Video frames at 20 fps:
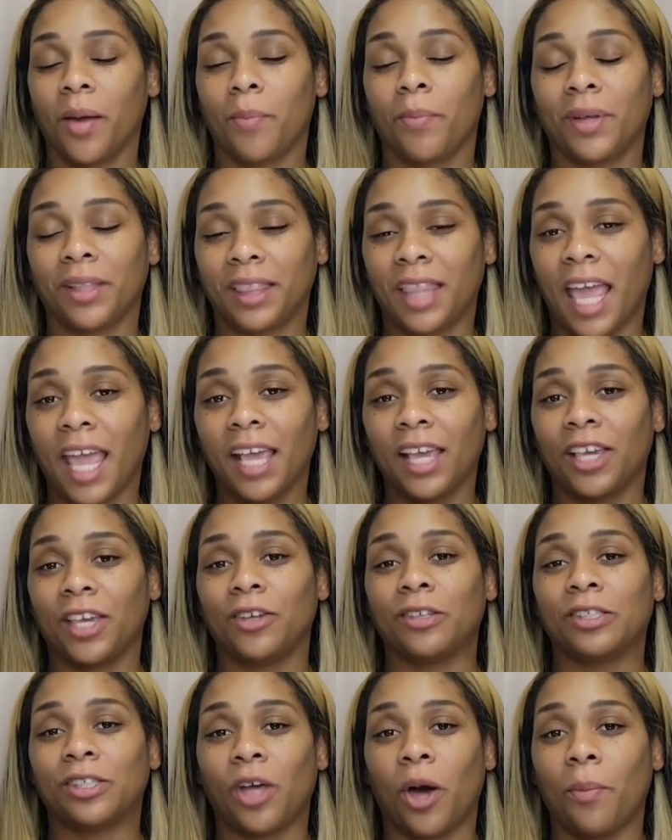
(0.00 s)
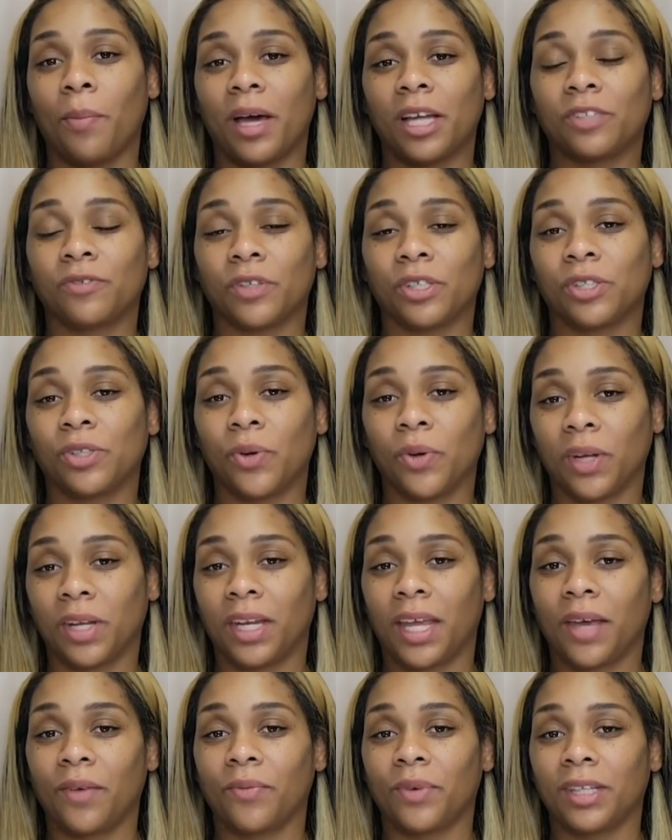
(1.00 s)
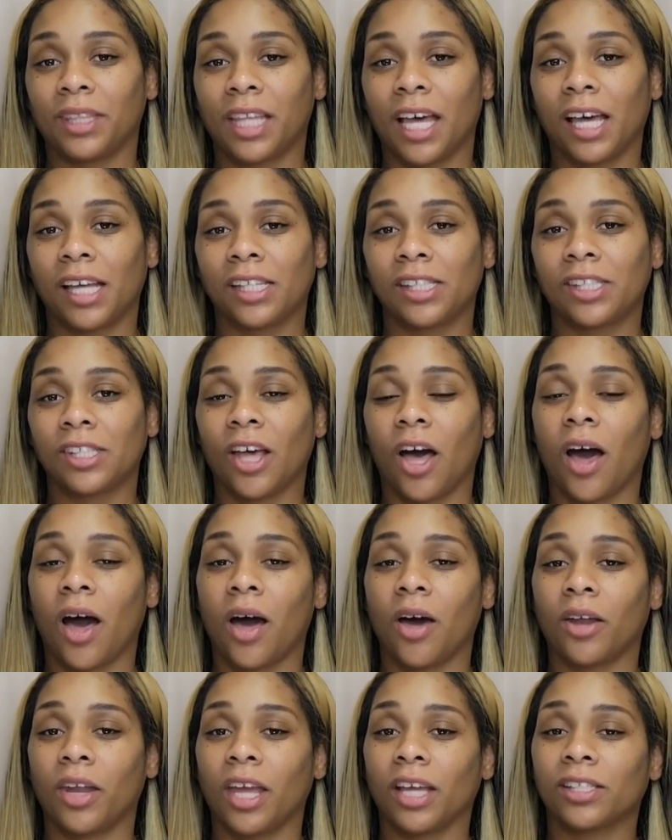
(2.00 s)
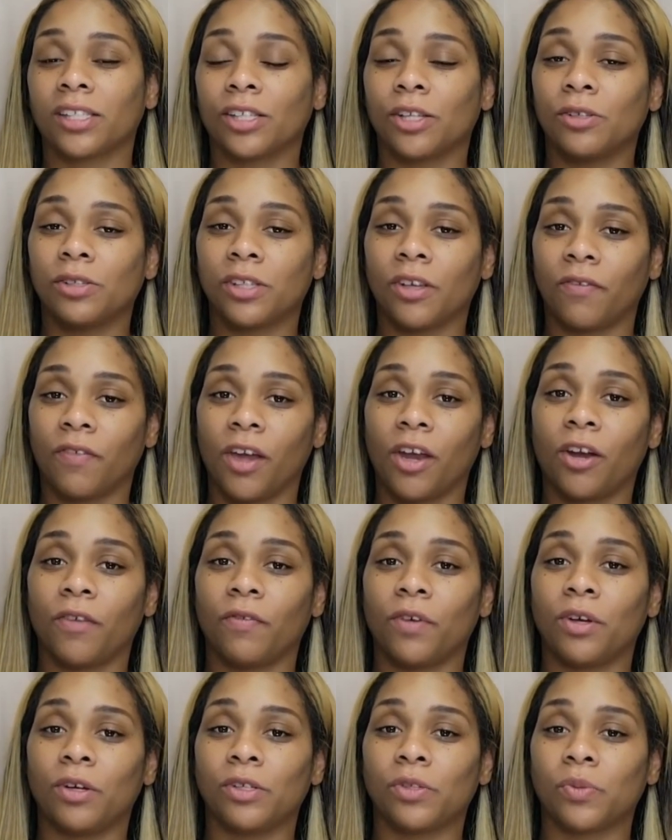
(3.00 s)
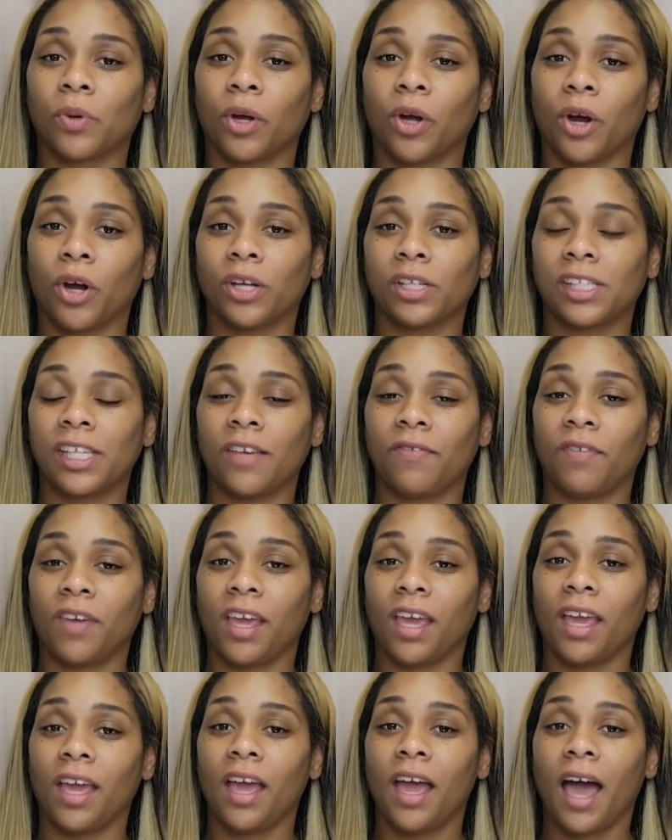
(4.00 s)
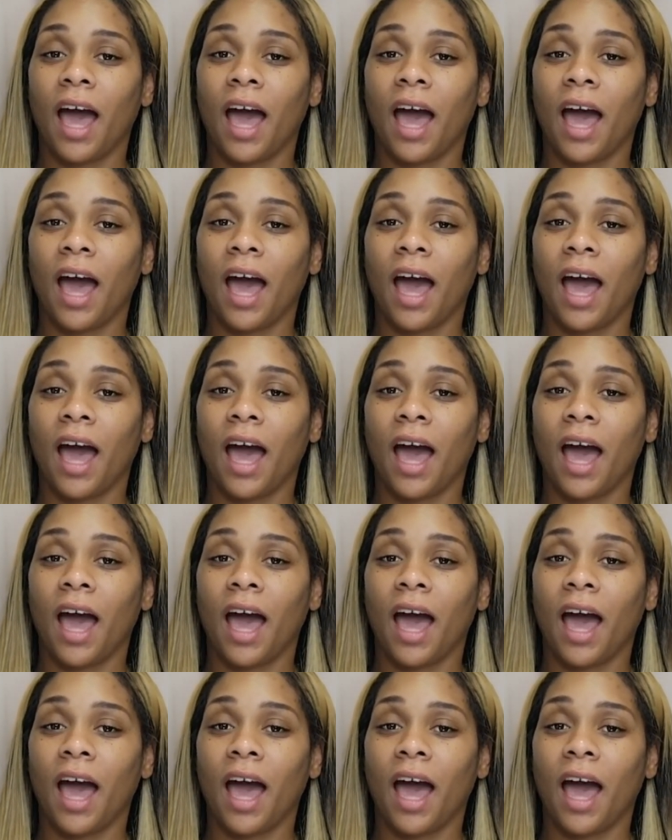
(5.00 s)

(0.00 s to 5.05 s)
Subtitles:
But thank you so much for tuning in with us on exclusive interviews with Gyrl TV.